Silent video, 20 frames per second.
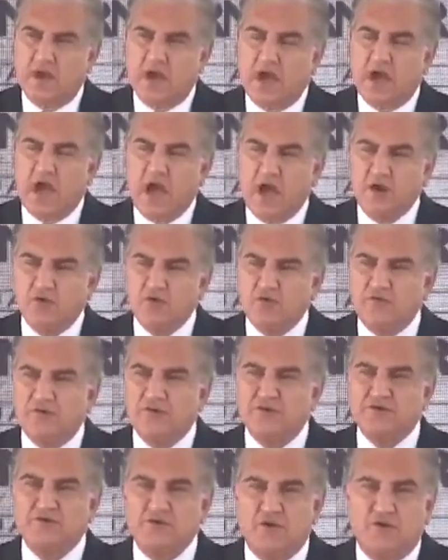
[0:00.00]
how do we
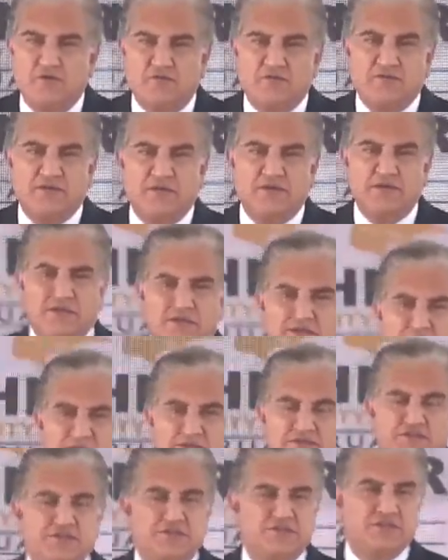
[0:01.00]
resolve
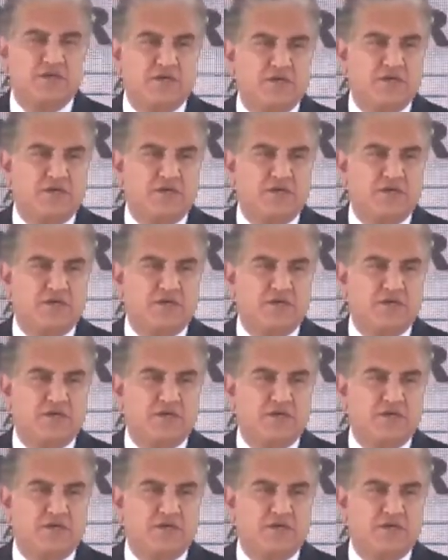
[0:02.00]
this